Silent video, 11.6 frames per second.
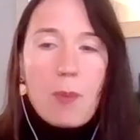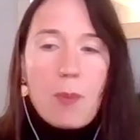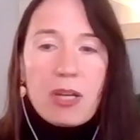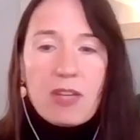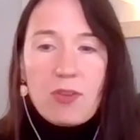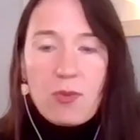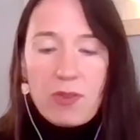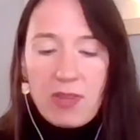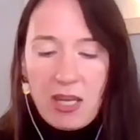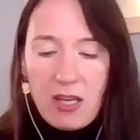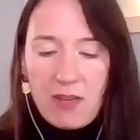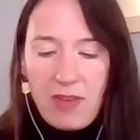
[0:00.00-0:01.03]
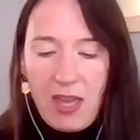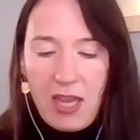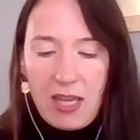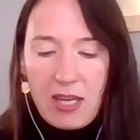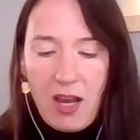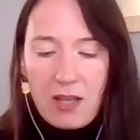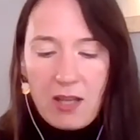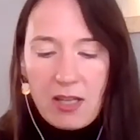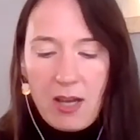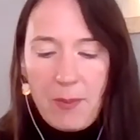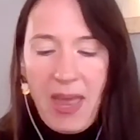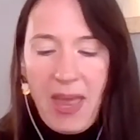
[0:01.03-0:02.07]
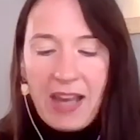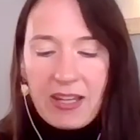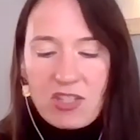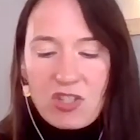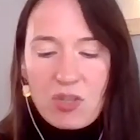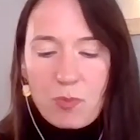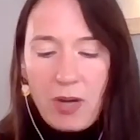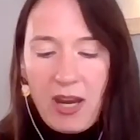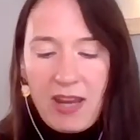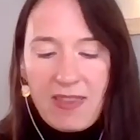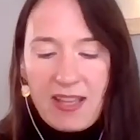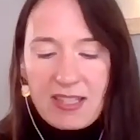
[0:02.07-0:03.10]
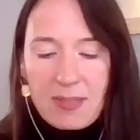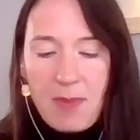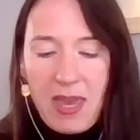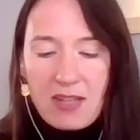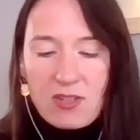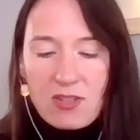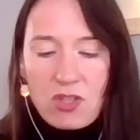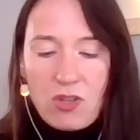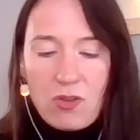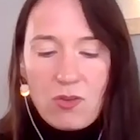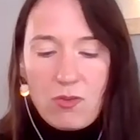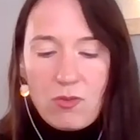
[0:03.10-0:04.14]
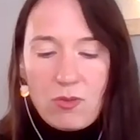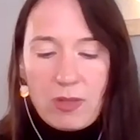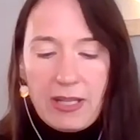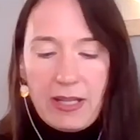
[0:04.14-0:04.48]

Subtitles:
But if you think of it, a packaged bread that's meant to